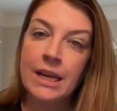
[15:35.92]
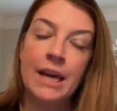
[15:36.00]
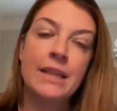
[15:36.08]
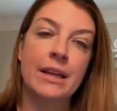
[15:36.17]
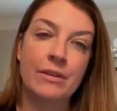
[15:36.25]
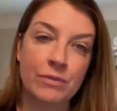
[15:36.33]

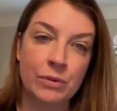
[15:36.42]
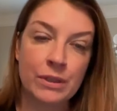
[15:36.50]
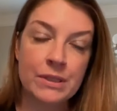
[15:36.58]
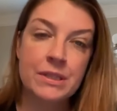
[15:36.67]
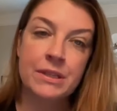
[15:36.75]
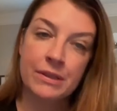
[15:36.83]
and then of
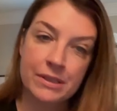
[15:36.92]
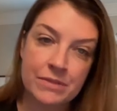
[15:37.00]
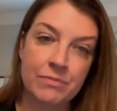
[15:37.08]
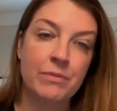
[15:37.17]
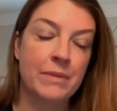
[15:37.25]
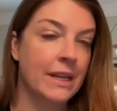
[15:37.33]
course there is
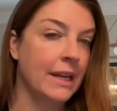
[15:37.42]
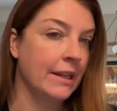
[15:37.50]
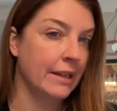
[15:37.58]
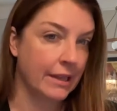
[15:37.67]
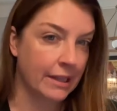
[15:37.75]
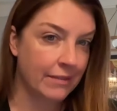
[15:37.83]

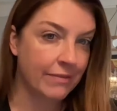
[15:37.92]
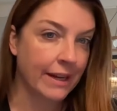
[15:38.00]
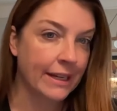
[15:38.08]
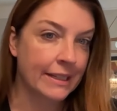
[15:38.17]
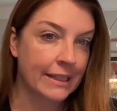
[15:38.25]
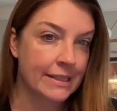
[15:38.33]
remediating any
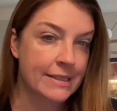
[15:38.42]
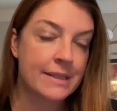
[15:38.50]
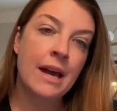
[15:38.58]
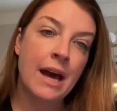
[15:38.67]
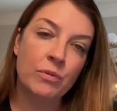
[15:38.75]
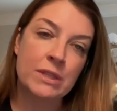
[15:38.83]
findings.
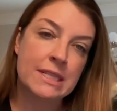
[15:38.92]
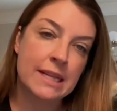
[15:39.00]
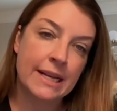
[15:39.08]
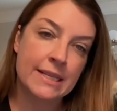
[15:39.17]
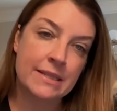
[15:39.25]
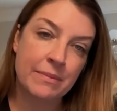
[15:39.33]
What's
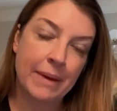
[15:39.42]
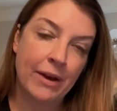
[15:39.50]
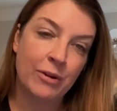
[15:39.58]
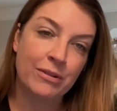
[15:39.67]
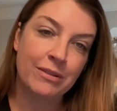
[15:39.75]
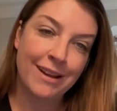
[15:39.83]
nice
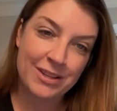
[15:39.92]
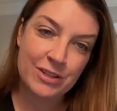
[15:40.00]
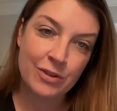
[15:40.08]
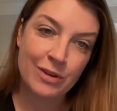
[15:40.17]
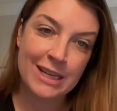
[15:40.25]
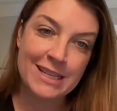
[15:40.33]
about
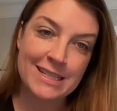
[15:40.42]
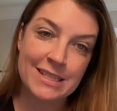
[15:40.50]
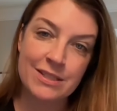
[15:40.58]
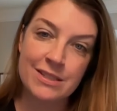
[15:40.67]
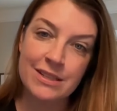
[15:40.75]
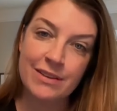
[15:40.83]
Axonious
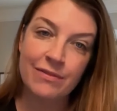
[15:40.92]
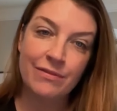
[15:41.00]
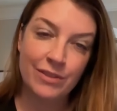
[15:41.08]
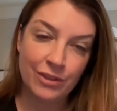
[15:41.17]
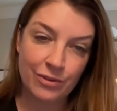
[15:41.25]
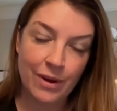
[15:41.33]
is if
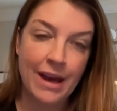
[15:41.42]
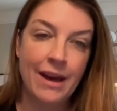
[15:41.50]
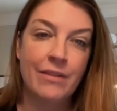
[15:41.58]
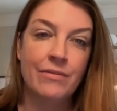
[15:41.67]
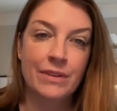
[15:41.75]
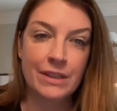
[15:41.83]
you
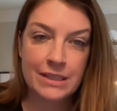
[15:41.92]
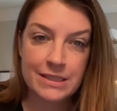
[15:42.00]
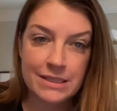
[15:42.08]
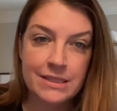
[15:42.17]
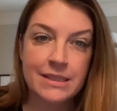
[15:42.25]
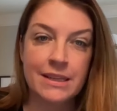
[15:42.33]
have an
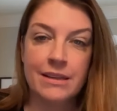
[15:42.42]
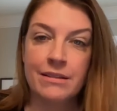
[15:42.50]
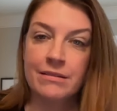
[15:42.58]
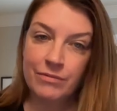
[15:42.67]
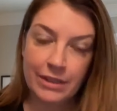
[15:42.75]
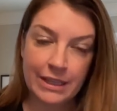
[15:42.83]
existing
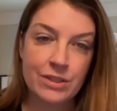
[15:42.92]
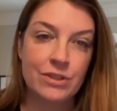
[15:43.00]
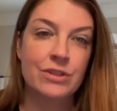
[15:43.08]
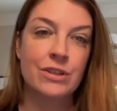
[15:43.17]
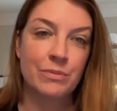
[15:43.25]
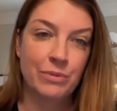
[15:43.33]

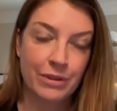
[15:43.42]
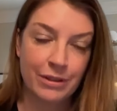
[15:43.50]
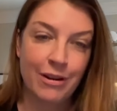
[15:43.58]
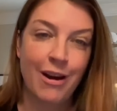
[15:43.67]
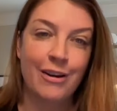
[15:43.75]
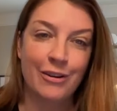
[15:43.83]
relationship with an
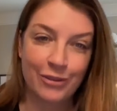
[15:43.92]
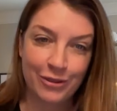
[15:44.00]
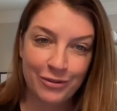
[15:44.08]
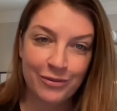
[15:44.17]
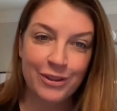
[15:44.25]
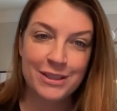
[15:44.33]
auditor,
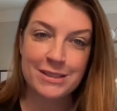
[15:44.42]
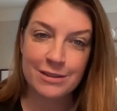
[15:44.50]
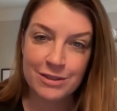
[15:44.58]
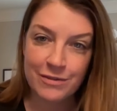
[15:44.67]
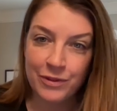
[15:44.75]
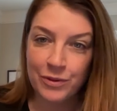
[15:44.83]
for
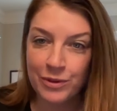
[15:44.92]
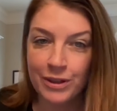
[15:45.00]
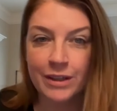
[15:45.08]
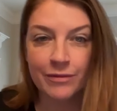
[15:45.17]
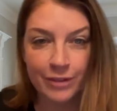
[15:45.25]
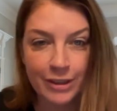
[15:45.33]
instance, if you
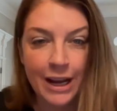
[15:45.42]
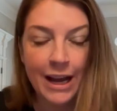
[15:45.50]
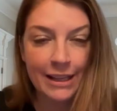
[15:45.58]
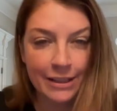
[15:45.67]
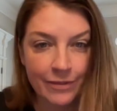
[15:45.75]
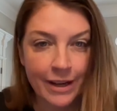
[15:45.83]
work for a
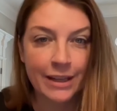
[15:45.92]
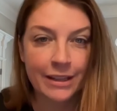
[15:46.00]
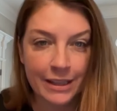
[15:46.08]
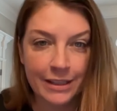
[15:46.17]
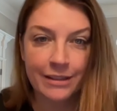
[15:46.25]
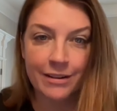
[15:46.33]
highly
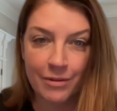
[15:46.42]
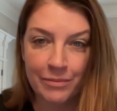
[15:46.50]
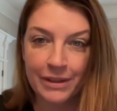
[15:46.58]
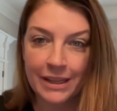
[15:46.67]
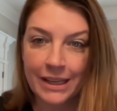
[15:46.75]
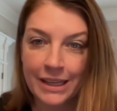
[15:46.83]
regulated
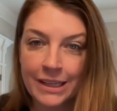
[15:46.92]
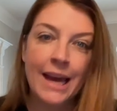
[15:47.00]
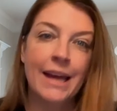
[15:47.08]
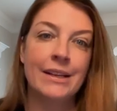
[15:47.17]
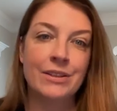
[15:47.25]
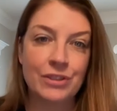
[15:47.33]
company
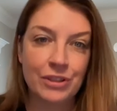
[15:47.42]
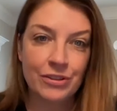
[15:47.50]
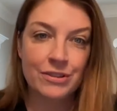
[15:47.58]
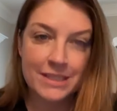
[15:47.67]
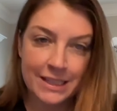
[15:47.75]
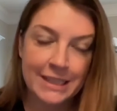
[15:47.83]
and you're
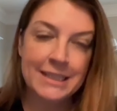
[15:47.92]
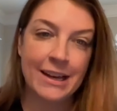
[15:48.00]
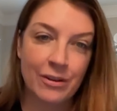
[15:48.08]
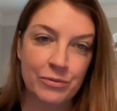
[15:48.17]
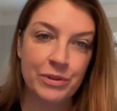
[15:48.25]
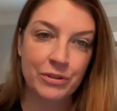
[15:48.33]
sitting
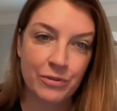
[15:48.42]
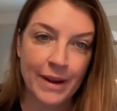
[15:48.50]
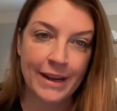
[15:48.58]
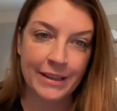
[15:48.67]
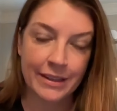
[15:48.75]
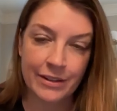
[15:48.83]
down with your
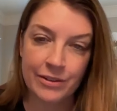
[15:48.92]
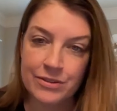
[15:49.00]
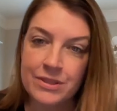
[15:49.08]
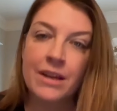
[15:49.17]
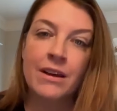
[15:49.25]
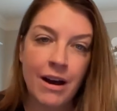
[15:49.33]

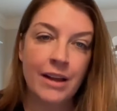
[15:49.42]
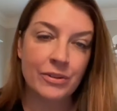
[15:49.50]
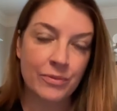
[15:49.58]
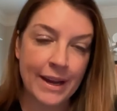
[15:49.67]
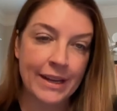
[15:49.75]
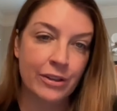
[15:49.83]
regulators on the
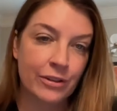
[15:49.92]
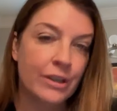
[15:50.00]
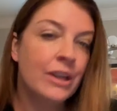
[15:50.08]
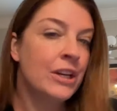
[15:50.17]
regular,